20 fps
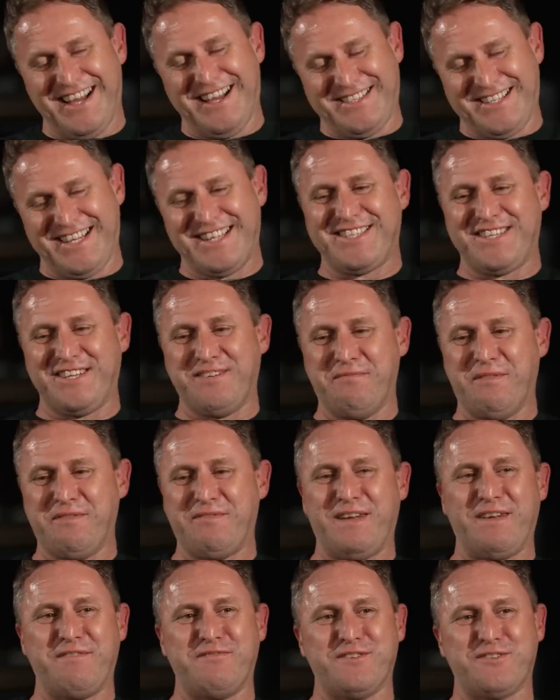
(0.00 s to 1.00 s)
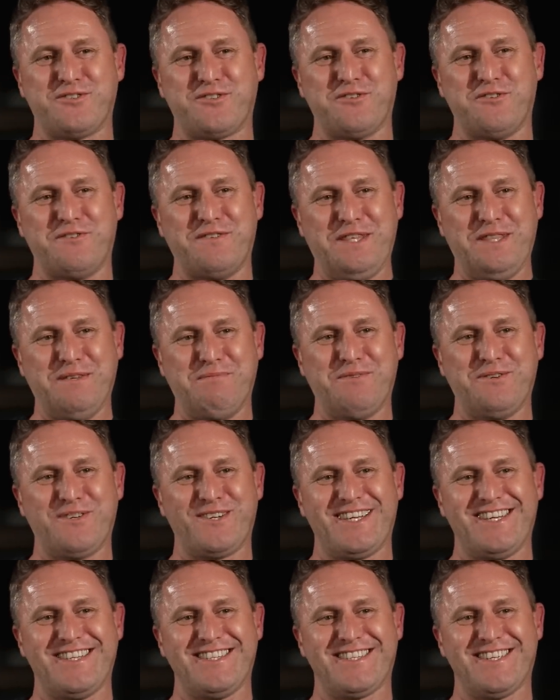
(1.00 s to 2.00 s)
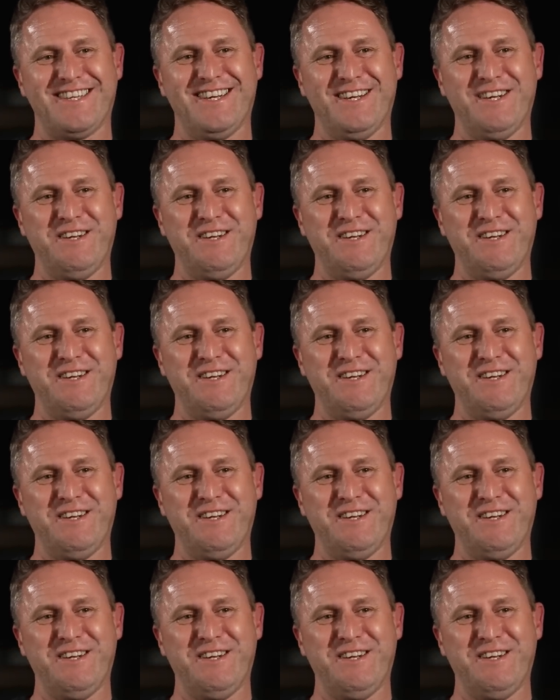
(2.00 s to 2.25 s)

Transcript: I said to you, my favourite story in the book is